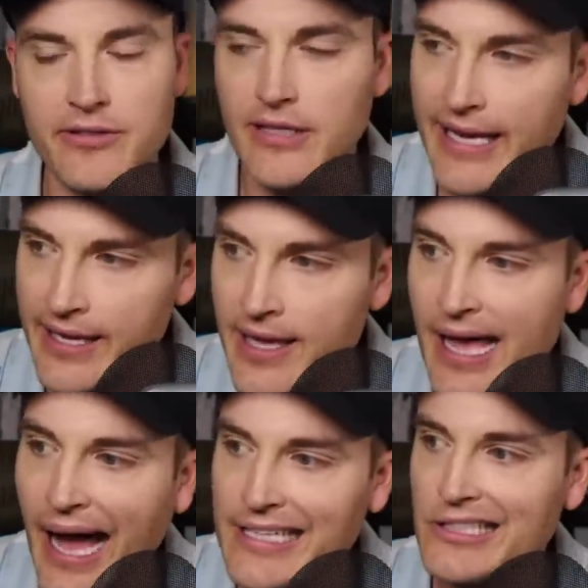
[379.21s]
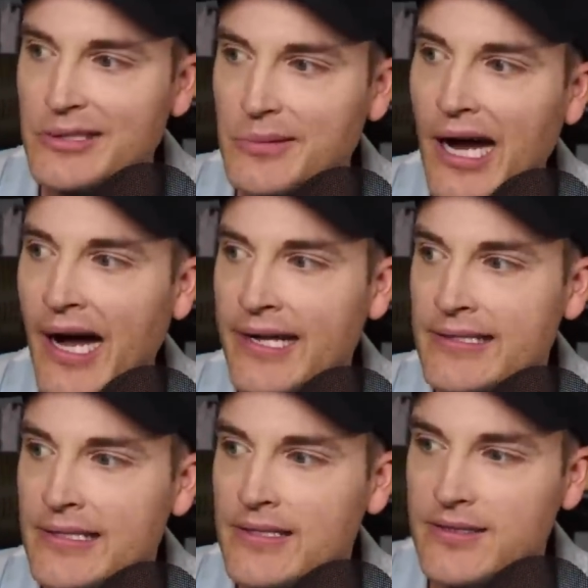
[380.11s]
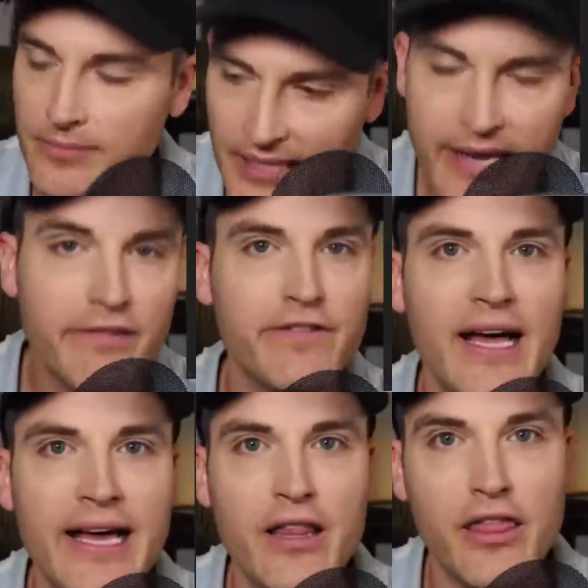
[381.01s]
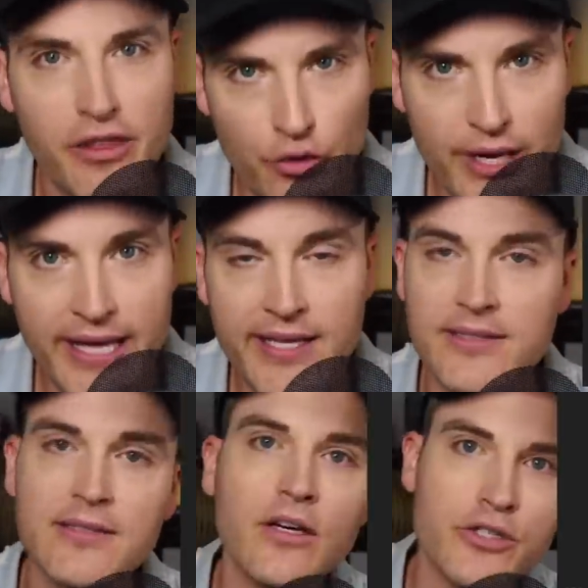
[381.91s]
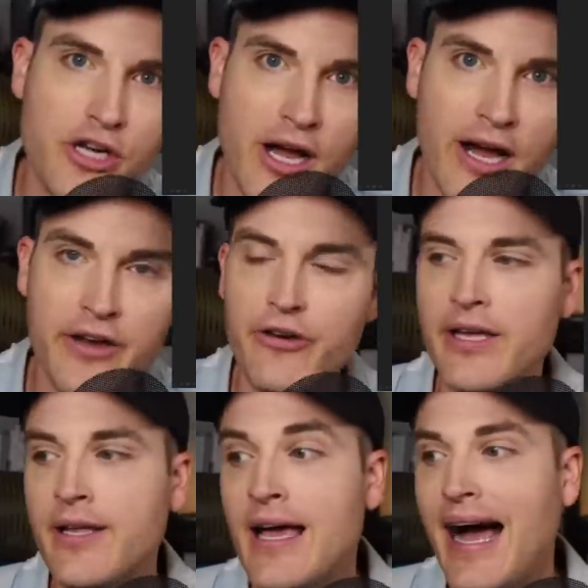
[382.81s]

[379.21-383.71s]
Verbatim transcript: Like I just got some DynaFlyte threes; those are a hundred.